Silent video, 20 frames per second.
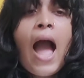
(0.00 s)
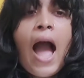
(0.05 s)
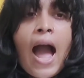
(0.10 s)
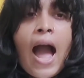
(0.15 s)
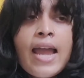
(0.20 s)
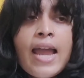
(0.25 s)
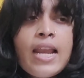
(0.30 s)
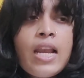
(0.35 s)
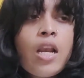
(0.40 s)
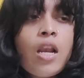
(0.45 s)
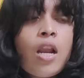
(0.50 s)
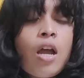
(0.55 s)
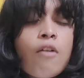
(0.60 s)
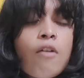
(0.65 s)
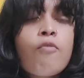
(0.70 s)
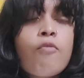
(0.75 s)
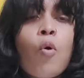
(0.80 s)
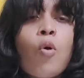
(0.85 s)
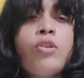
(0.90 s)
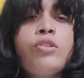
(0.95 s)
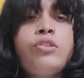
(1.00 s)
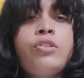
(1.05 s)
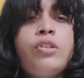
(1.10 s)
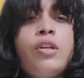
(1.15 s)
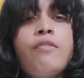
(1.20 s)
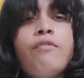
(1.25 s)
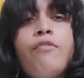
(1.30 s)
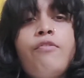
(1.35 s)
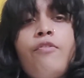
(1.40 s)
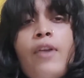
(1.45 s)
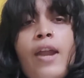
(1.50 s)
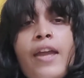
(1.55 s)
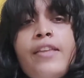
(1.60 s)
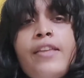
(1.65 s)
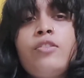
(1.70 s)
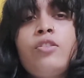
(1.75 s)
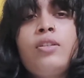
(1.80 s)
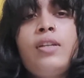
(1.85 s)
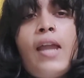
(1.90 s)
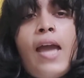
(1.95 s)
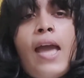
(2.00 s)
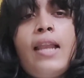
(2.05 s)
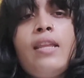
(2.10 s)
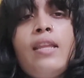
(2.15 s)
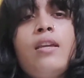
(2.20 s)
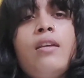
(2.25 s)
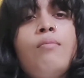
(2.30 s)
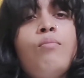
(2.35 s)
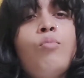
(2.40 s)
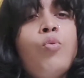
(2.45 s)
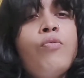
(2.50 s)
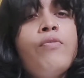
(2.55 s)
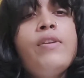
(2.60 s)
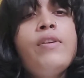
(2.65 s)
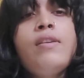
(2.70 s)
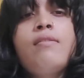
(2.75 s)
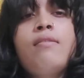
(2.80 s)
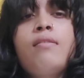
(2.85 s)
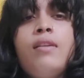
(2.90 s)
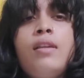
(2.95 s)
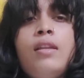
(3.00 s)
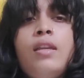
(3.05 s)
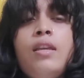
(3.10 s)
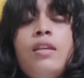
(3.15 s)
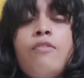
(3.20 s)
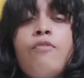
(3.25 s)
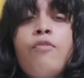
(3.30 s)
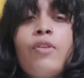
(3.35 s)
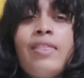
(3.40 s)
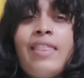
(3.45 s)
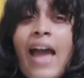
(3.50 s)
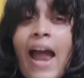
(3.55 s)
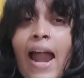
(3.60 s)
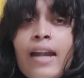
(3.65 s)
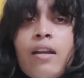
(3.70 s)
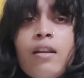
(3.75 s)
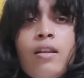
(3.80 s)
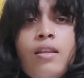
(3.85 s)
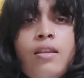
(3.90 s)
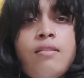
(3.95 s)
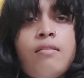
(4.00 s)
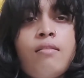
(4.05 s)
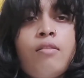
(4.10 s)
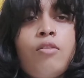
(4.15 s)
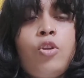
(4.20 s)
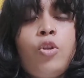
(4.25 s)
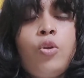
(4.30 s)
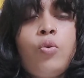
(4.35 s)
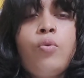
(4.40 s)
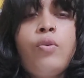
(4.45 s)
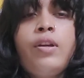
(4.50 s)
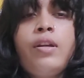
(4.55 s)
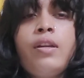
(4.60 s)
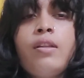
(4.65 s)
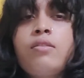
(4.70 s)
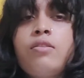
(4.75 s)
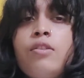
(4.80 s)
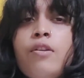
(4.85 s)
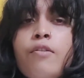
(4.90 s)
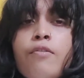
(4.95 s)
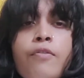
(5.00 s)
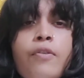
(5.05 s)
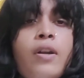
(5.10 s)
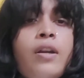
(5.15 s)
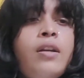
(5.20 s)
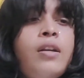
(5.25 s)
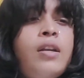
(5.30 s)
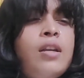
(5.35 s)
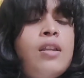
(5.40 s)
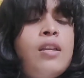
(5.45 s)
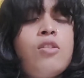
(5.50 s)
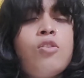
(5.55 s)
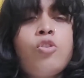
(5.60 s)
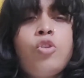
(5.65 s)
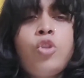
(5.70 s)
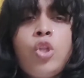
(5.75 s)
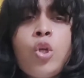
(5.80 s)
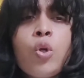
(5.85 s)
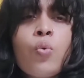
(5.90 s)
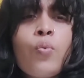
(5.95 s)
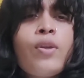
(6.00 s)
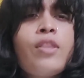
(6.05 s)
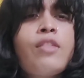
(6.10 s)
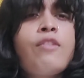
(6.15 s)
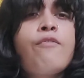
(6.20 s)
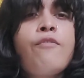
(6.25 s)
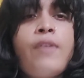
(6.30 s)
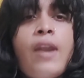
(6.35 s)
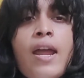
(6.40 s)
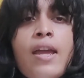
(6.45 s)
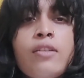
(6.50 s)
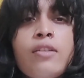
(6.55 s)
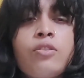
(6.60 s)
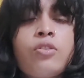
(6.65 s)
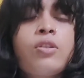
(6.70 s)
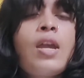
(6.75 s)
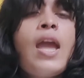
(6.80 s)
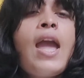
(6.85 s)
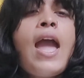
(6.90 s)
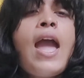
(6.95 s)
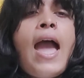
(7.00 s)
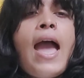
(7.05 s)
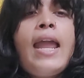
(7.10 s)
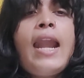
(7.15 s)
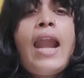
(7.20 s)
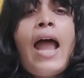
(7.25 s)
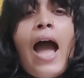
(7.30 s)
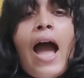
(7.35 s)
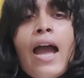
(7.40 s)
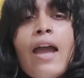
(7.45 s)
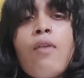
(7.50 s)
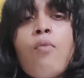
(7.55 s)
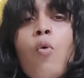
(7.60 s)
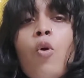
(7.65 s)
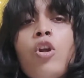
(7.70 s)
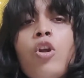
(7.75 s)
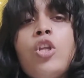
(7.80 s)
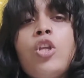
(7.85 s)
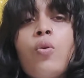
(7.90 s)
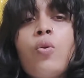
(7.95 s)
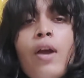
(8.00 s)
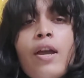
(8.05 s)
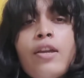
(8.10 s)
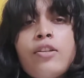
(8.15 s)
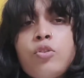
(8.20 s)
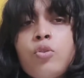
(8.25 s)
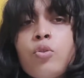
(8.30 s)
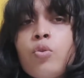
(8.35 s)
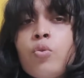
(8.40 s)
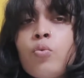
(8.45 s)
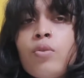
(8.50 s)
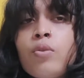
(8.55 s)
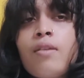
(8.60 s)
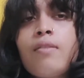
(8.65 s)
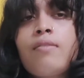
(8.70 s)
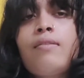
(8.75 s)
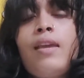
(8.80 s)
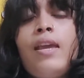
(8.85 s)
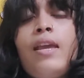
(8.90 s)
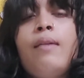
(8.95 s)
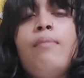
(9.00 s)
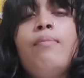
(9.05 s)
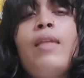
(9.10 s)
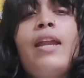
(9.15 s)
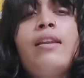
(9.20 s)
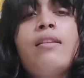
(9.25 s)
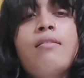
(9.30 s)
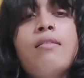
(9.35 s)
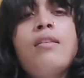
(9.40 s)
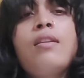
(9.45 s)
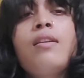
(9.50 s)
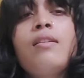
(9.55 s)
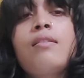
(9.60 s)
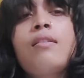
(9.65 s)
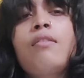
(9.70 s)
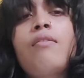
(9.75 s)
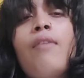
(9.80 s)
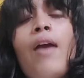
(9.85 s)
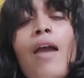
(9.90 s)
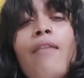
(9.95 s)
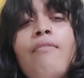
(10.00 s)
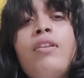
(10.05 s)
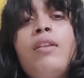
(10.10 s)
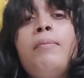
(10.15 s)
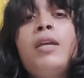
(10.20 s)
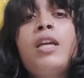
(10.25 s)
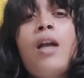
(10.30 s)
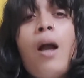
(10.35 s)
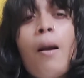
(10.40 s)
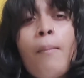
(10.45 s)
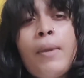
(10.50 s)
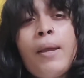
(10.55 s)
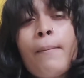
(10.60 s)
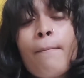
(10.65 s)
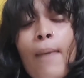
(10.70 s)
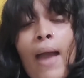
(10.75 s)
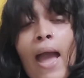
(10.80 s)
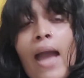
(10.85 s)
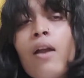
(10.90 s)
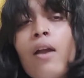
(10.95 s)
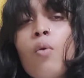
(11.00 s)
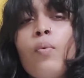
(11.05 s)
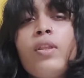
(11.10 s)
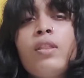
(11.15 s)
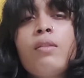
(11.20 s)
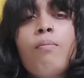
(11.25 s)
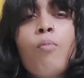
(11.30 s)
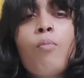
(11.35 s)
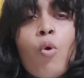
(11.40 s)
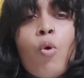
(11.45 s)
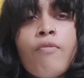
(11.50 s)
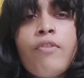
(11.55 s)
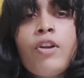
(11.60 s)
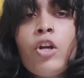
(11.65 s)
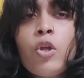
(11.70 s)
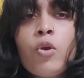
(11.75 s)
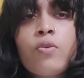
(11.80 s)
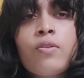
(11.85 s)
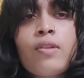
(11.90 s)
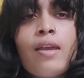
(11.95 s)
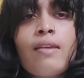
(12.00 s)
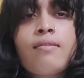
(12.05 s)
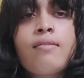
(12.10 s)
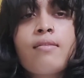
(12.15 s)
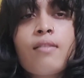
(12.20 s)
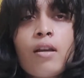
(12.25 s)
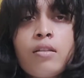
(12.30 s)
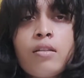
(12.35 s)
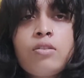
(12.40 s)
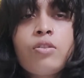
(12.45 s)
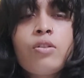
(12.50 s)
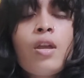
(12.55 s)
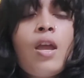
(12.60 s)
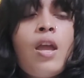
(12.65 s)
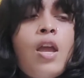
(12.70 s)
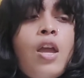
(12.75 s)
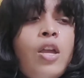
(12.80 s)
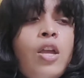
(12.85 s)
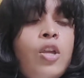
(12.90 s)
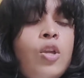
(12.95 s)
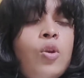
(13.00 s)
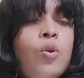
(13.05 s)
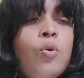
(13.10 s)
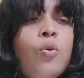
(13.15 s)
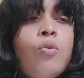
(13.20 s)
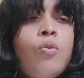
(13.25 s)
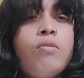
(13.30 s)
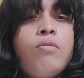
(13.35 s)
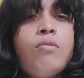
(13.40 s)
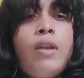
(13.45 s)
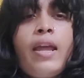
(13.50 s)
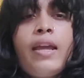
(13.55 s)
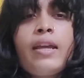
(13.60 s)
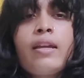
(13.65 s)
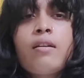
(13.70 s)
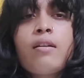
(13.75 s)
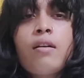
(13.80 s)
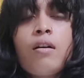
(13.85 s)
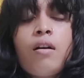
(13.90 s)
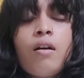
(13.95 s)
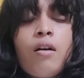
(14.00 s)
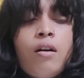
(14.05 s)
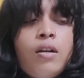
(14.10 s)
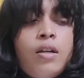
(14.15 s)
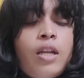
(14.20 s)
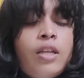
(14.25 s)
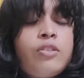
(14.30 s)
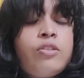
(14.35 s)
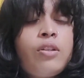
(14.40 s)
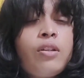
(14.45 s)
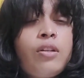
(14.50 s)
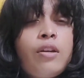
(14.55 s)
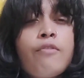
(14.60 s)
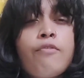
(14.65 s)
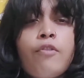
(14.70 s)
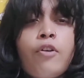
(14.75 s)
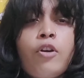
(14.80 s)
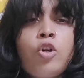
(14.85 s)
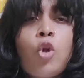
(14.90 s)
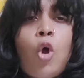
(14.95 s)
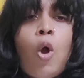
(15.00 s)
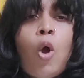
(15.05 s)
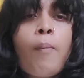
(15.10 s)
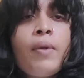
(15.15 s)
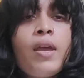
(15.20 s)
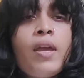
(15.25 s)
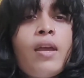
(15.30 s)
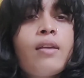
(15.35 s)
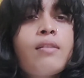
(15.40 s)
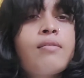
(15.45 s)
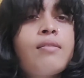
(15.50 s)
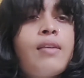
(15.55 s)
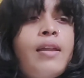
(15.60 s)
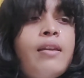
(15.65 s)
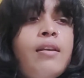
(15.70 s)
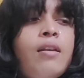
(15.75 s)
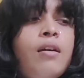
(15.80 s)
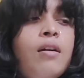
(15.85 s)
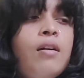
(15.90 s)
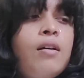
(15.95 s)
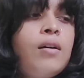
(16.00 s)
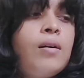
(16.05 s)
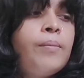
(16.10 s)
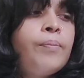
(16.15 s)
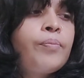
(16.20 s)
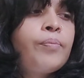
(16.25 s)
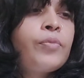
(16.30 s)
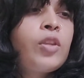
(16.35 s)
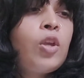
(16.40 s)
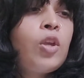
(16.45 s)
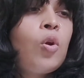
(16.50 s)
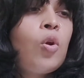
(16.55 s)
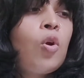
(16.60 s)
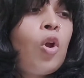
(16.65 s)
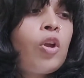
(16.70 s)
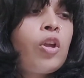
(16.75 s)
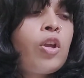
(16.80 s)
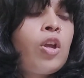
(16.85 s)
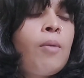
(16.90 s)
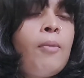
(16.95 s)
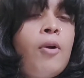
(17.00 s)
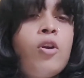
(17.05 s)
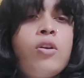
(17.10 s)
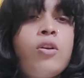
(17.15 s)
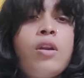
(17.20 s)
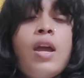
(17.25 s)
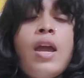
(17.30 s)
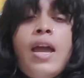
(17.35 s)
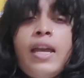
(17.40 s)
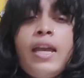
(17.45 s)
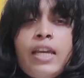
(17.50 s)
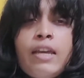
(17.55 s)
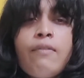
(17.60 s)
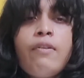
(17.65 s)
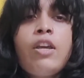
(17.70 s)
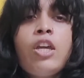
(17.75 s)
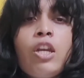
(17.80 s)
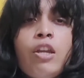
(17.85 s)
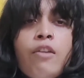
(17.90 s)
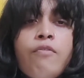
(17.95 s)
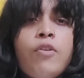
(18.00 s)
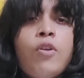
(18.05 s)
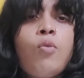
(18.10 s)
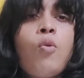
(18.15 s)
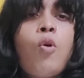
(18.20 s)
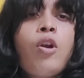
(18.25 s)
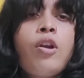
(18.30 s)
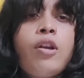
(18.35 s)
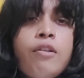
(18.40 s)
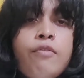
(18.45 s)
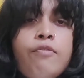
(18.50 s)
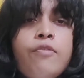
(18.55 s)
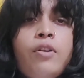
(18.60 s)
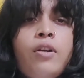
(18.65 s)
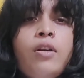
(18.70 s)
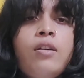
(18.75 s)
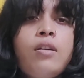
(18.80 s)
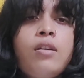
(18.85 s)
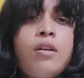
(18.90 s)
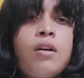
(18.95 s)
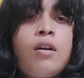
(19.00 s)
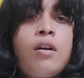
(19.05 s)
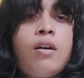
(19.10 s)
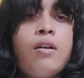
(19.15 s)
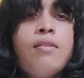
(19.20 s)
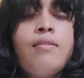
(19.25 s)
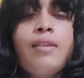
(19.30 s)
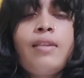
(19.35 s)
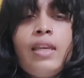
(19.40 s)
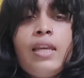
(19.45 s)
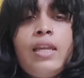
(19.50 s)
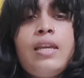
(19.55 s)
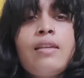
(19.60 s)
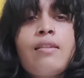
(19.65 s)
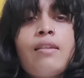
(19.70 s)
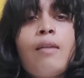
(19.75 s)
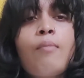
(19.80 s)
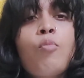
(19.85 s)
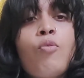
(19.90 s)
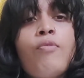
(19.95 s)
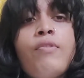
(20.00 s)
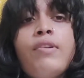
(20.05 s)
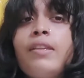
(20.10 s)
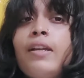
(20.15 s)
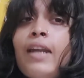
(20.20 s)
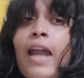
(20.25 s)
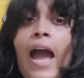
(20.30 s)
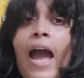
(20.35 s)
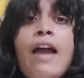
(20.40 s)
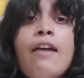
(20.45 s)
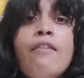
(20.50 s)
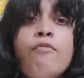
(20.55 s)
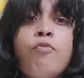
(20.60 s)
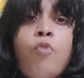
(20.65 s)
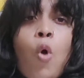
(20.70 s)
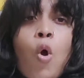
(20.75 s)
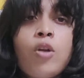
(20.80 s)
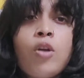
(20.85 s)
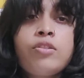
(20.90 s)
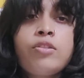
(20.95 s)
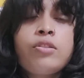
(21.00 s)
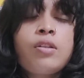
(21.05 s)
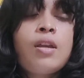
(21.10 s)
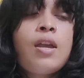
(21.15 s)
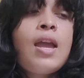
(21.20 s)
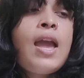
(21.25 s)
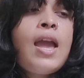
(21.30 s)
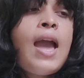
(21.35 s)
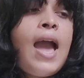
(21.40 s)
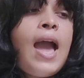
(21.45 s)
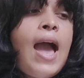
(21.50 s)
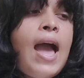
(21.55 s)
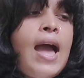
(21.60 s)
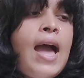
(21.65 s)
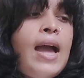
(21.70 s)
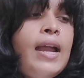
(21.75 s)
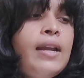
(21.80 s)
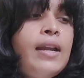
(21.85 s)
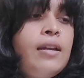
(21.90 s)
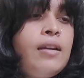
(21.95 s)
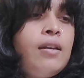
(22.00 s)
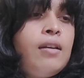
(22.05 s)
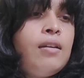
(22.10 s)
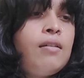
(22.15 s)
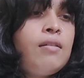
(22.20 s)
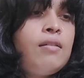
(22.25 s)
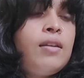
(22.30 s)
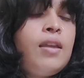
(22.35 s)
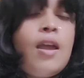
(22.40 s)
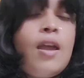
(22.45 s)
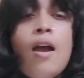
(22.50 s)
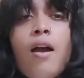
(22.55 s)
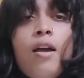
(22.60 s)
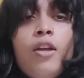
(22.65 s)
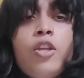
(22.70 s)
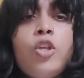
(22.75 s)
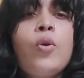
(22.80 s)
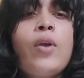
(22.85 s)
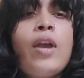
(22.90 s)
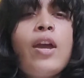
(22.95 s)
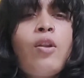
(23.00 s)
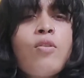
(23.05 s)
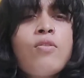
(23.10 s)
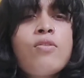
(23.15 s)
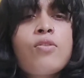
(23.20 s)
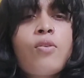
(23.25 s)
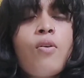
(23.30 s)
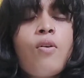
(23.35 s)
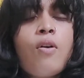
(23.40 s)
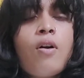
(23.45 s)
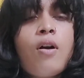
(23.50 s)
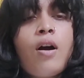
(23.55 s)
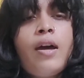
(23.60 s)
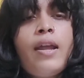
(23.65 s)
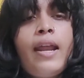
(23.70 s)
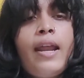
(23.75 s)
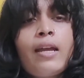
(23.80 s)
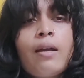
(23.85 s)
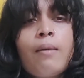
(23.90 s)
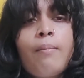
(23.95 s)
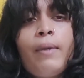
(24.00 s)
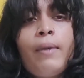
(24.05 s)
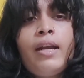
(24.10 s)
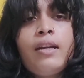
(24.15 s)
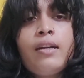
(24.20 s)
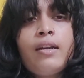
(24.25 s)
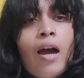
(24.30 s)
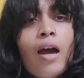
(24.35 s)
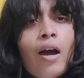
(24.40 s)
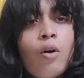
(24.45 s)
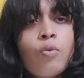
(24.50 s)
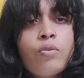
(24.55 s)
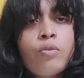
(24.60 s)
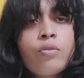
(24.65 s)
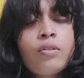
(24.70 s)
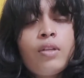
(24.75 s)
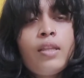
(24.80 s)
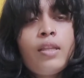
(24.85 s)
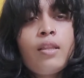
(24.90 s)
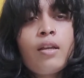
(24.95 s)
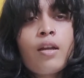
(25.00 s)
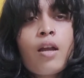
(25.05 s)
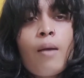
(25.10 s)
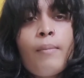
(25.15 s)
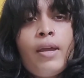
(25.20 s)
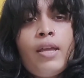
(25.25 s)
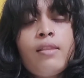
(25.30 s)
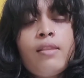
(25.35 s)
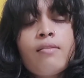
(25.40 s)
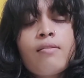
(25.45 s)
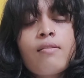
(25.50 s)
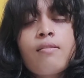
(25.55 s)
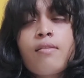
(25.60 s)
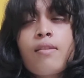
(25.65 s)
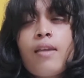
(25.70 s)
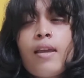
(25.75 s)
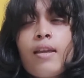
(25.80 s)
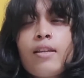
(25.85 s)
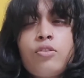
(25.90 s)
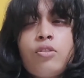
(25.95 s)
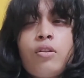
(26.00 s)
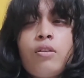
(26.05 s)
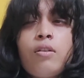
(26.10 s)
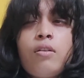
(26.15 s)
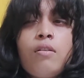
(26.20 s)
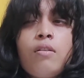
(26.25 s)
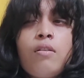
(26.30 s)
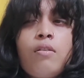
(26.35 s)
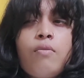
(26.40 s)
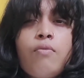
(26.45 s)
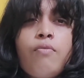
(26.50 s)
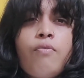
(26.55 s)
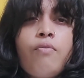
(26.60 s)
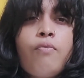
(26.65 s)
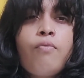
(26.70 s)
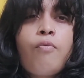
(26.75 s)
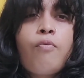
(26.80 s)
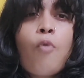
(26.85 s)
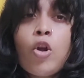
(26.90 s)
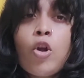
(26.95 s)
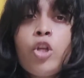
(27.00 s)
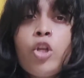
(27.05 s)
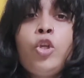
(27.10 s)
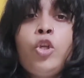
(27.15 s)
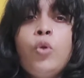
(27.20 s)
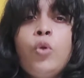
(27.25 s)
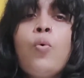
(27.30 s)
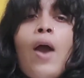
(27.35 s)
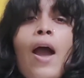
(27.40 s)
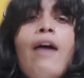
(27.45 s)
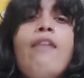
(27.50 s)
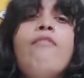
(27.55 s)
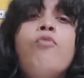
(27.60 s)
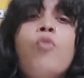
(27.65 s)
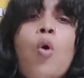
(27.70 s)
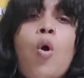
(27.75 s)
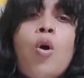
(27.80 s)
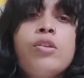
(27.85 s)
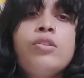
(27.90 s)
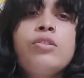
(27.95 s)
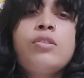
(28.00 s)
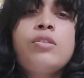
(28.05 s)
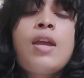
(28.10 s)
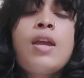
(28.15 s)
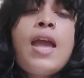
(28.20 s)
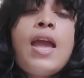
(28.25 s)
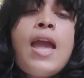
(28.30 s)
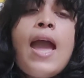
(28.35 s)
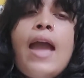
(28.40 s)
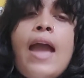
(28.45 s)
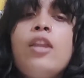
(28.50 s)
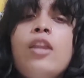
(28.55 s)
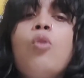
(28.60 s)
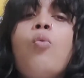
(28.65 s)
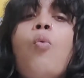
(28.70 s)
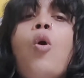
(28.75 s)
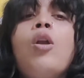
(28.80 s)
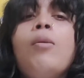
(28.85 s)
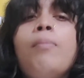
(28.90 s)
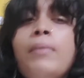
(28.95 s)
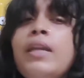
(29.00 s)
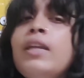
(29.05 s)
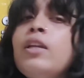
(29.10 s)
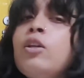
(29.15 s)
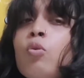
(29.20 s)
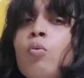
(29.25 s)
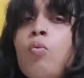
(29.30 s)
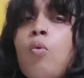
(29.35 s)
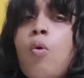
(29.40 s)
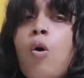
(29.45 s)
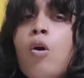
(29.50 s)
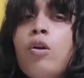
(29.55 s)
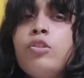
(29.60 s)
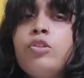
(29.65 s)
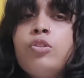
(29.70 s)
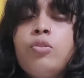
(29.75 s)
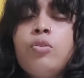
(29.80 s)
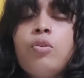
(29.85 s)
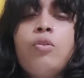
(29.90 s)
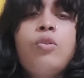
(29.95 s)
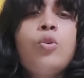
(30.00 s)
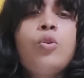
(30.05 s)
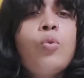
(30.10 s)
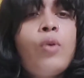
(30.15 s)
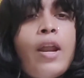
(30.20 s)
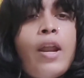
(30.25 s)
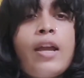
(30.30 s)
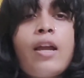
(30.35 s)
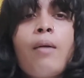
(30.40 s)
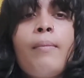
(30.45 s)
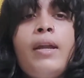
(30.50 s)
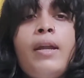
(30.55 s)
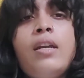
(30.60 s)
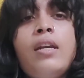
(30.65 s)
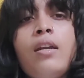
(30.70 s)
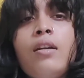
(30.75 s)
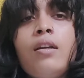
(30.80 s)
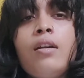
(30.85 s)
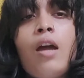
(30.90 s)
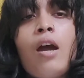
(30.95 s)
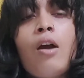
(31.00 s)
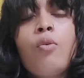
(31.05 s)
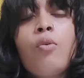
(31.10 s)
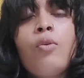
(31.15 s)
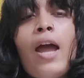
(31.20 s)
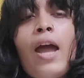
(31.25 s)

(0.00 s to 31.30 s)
I love watching French, Italian movies, series for that reason. You know, it is different, it is new, it's fresh, and I want you guys to do the same. That is the reason why I will be coming back with more videos as such, you know, like touching different topics and you know, talking about, giving review on different series and movies that I've watched. And yeah, you can also recommend down in the comments section what you have watched and you want me to watch. You know, do recommend it down.